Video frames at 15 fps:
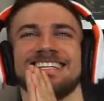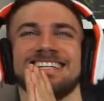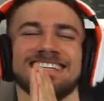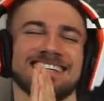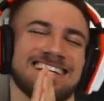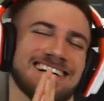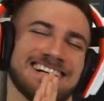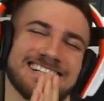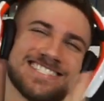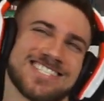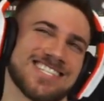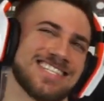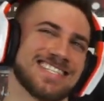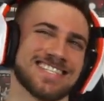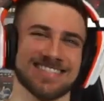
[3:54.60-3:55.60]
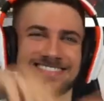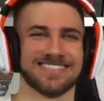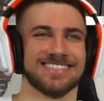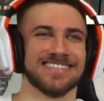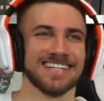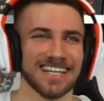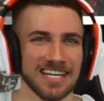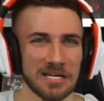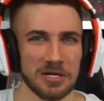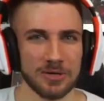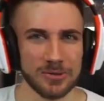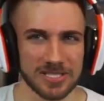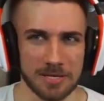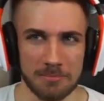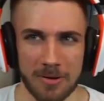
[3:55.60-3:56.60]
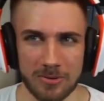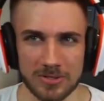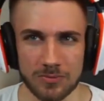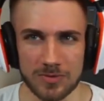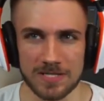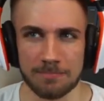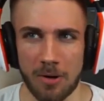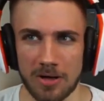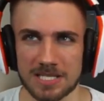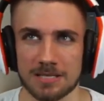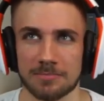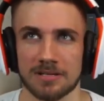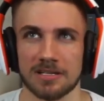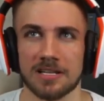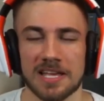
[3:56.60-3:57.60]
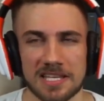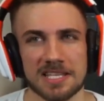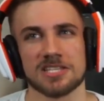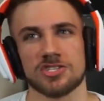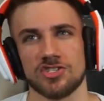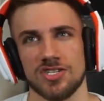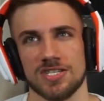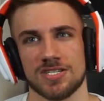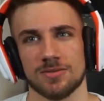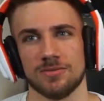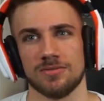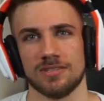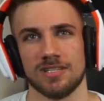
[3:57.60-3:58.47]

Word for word: Ah, Jisoo. Who's the most responsible? It is Jisoo.